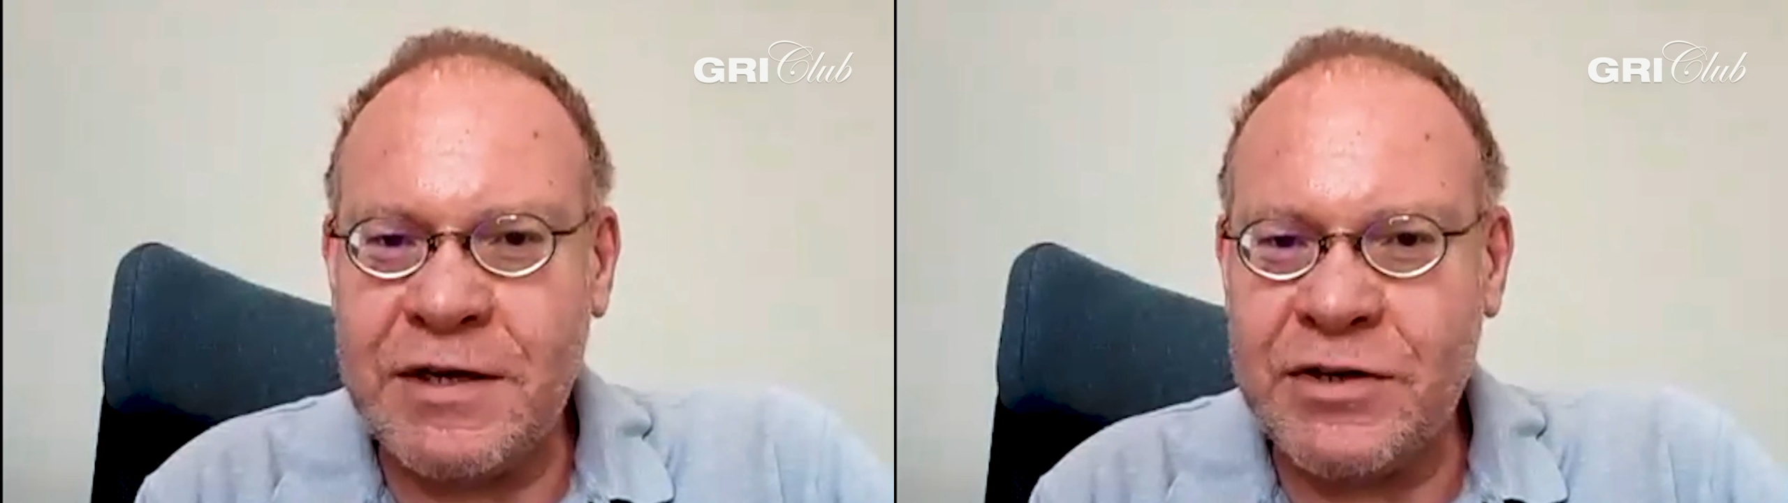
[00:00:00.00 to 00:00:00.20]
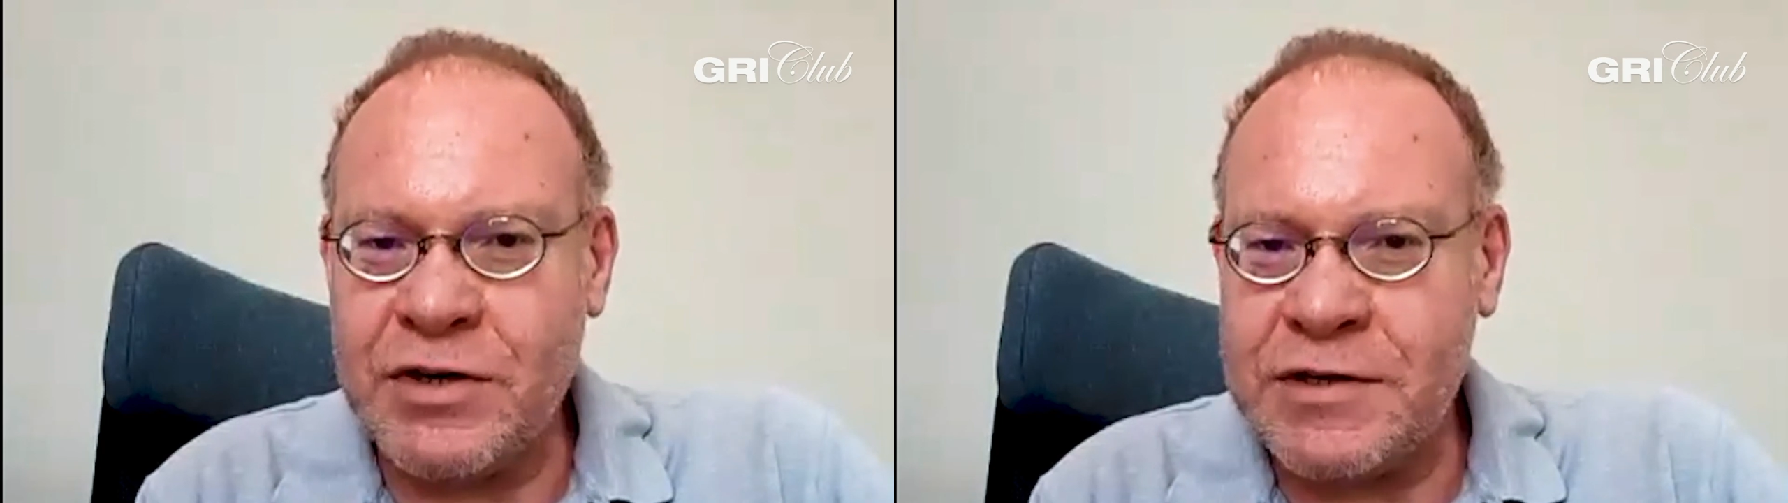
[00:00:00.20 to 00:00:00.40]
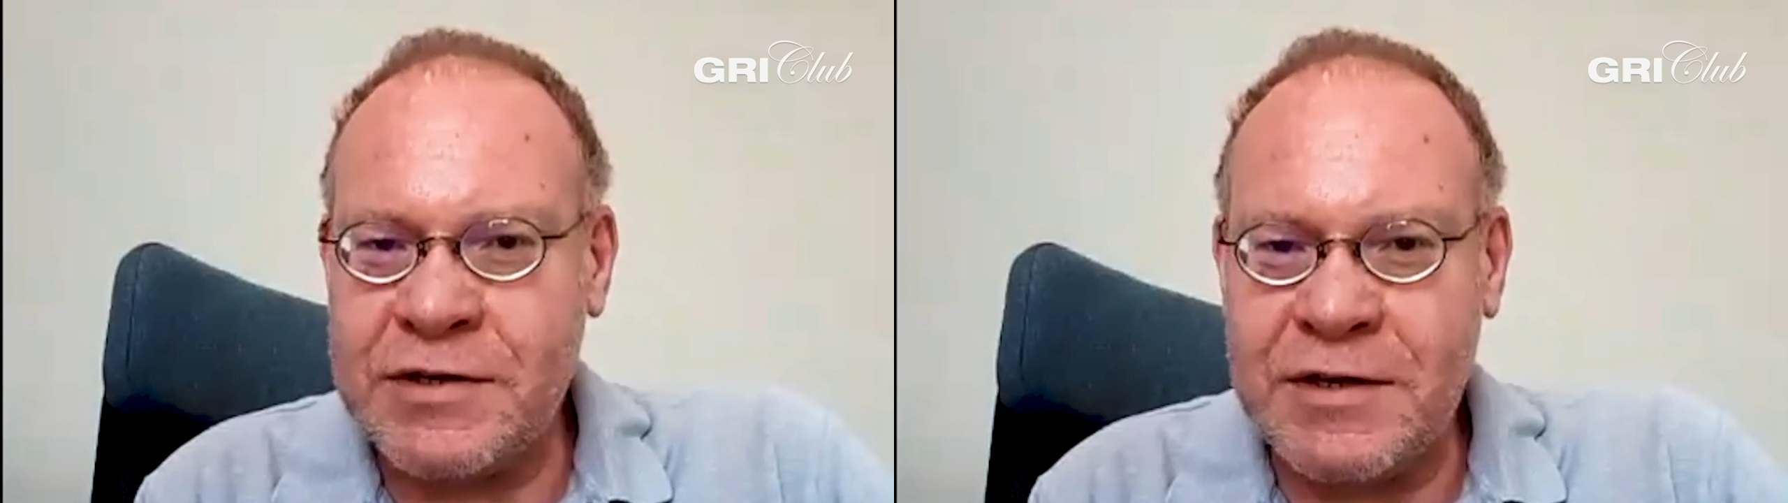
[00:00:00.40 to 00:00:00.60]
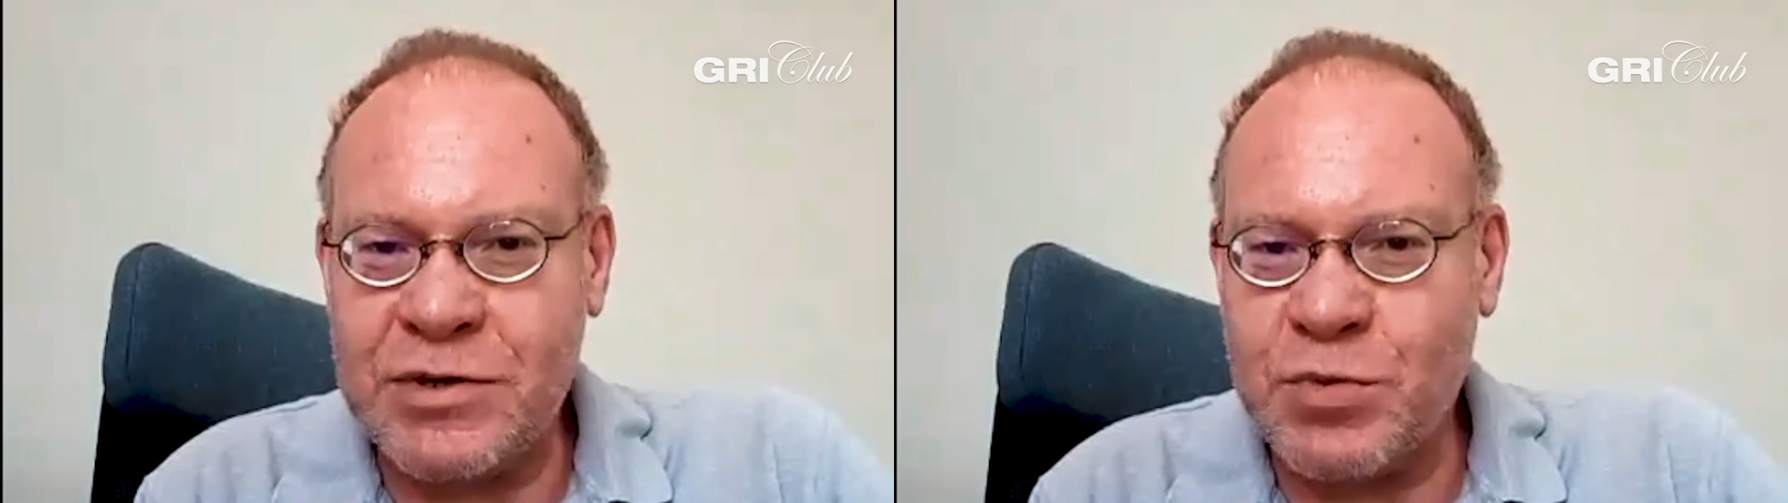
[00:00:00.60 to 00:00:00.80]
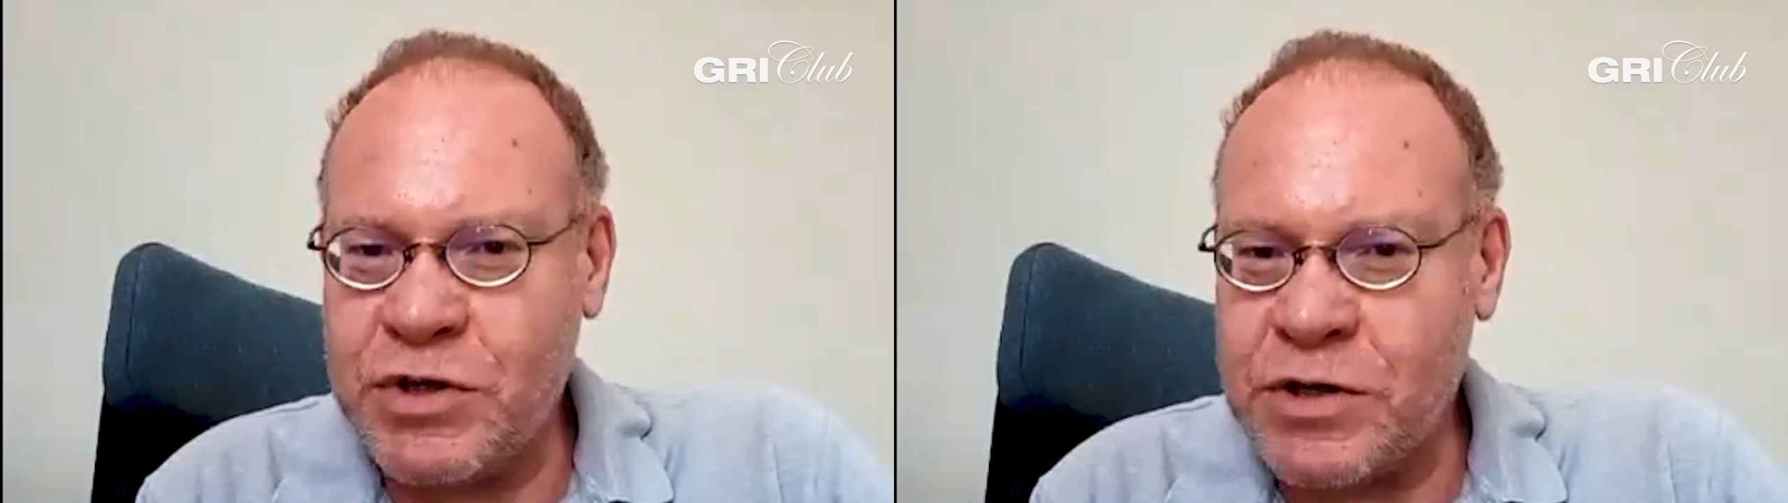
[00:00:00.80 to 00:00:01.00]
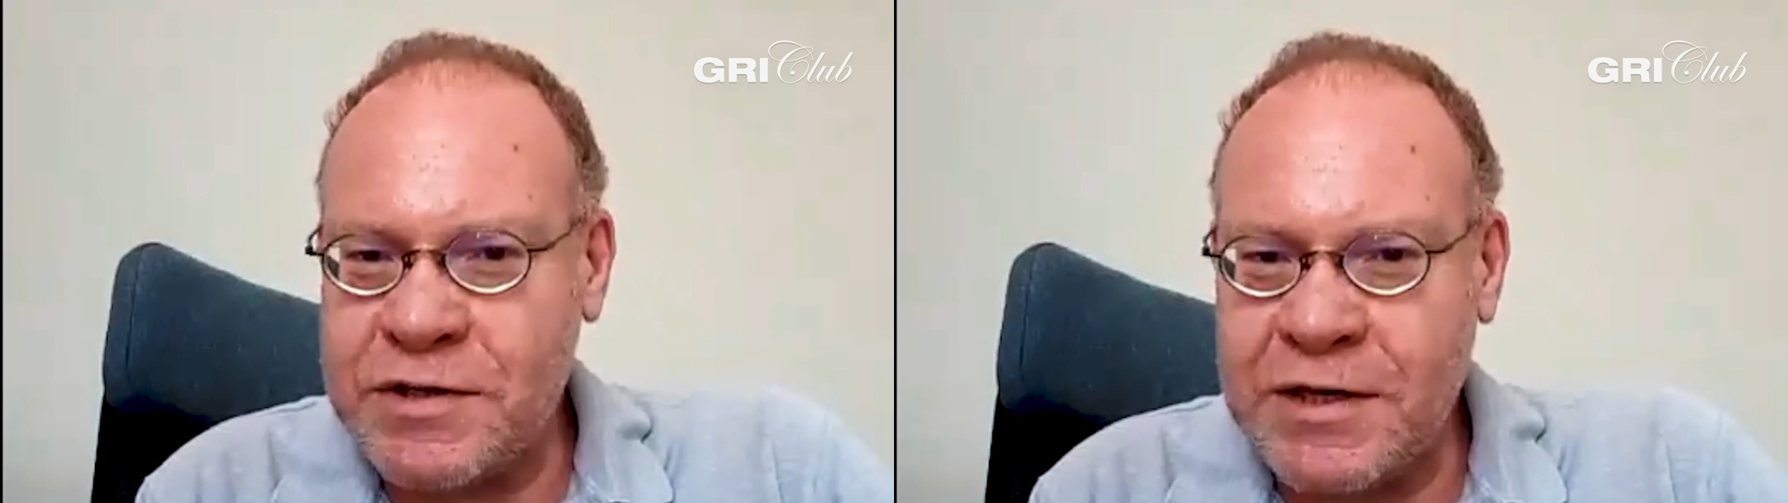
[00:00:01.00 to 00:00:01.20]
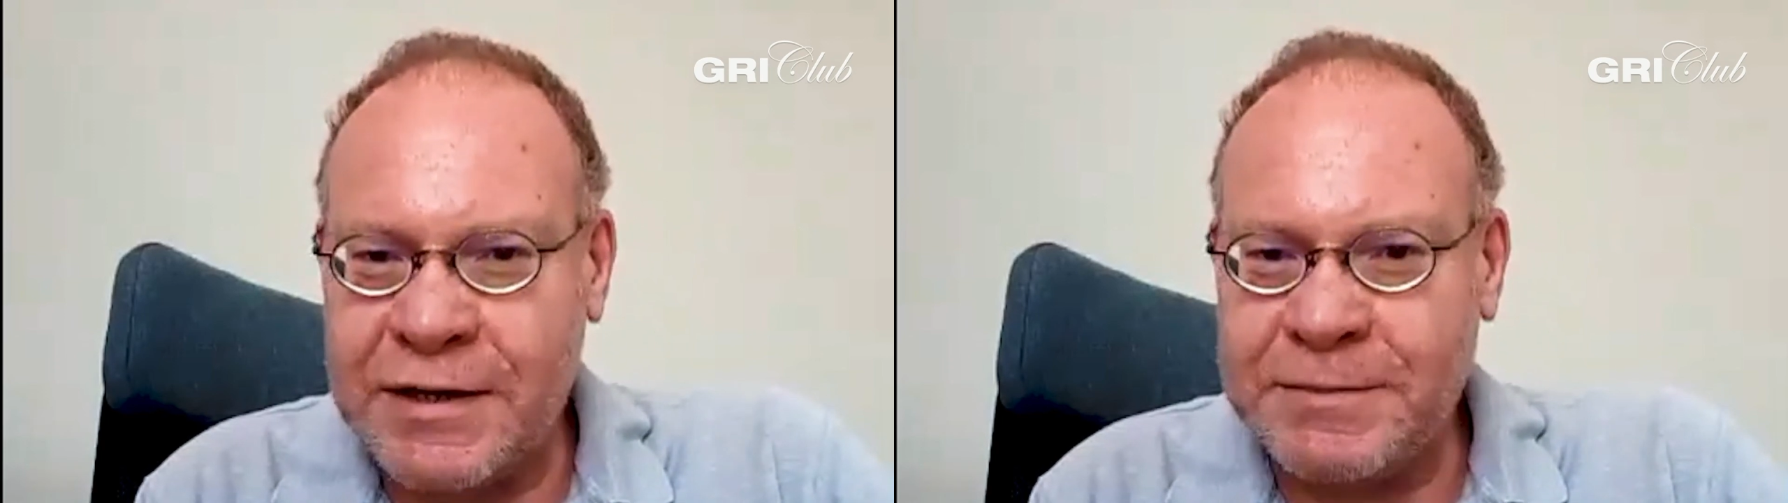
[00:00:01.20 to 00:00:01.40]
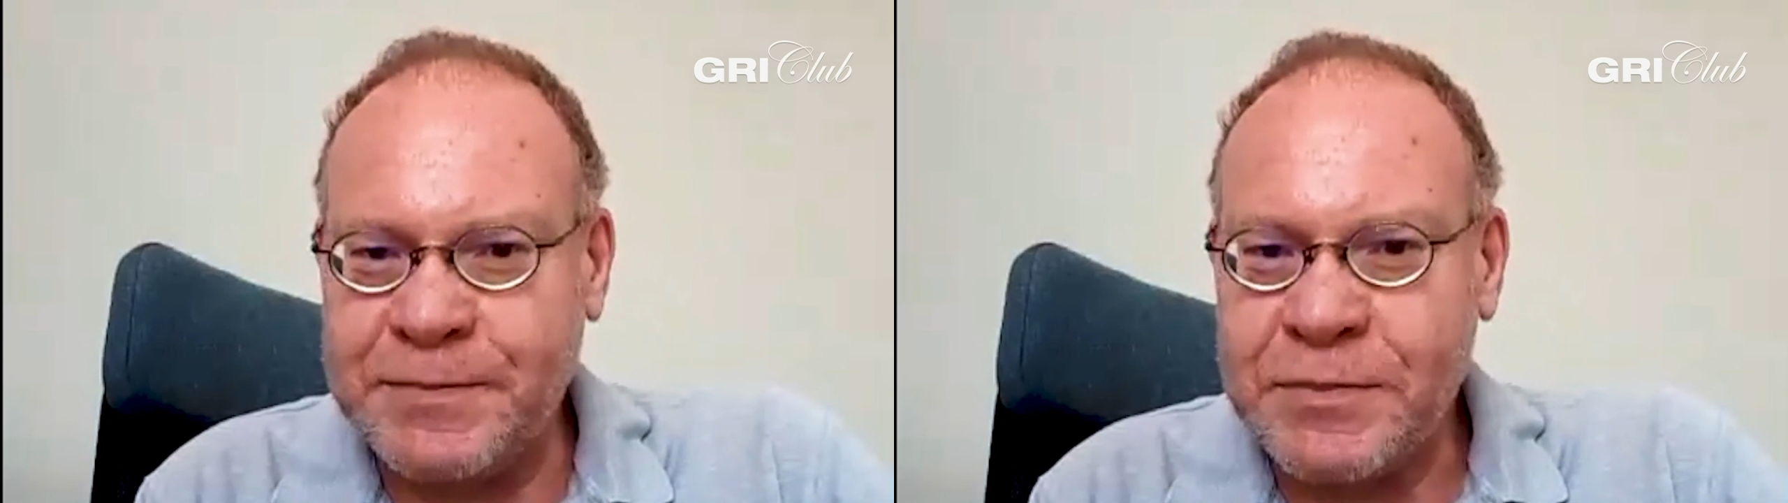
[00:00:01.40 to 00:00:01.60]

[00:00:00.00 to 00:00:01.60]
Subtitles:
they trust us, we trust them.